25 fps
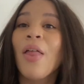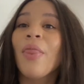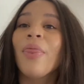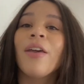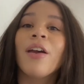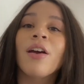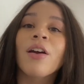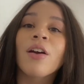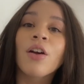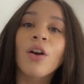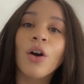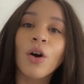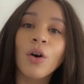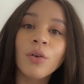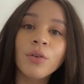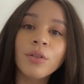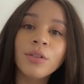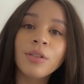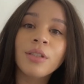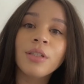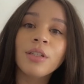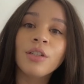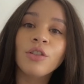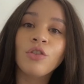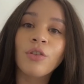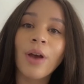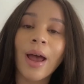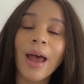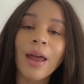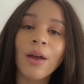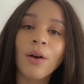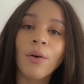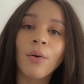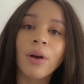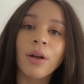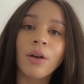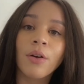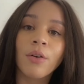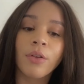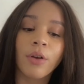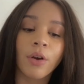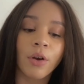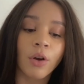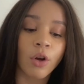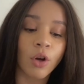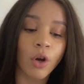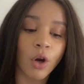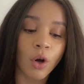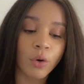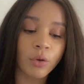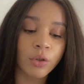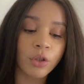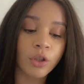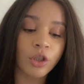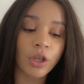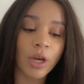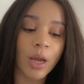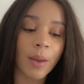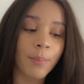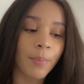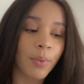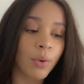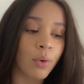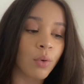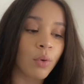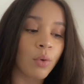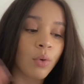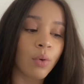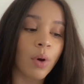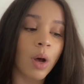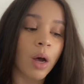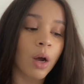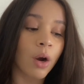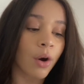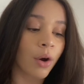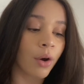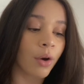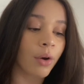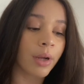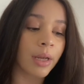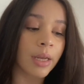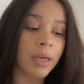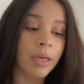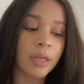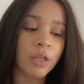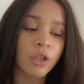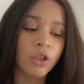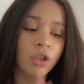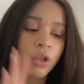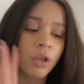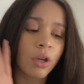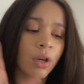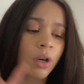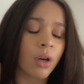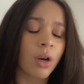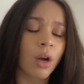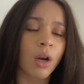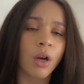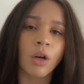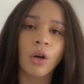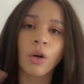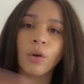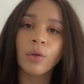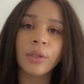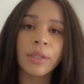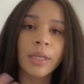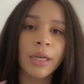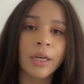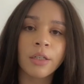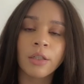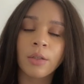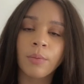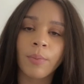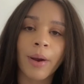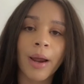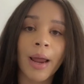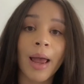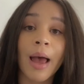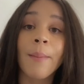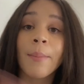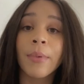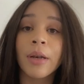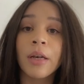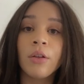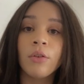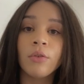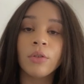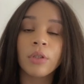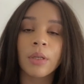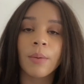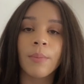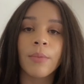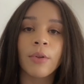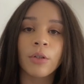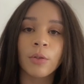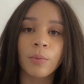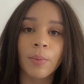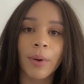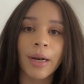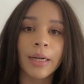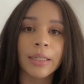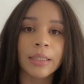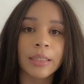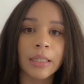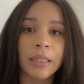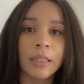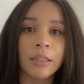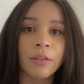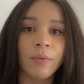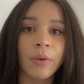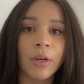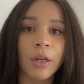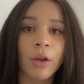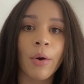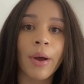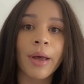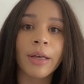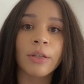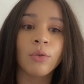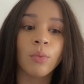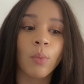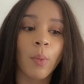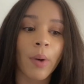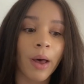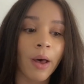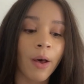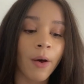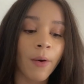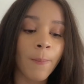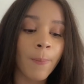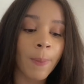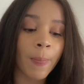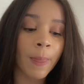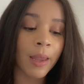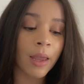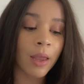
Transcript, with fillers: their ghost dry oil, their ghost shampoo, a curl conditioner, a ghost hairspray. I'm going to use some of those products in this video as well.